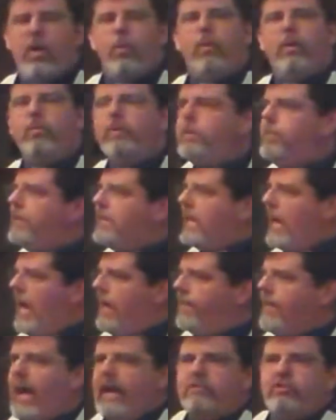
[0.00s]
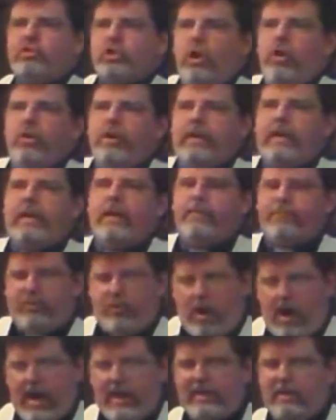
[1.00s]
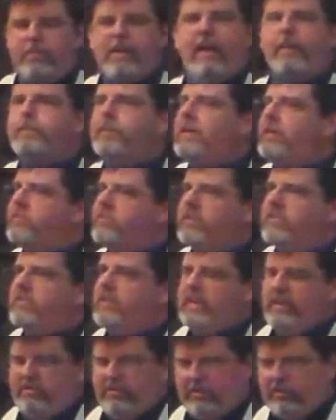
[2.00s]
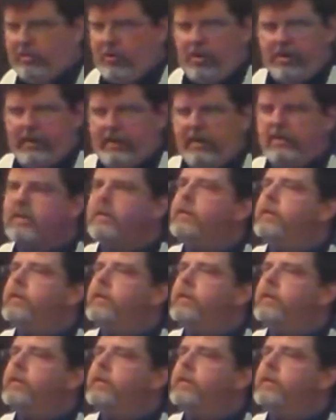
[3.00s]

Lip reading: When we begin that journey of trying to make peace, because it is a journey,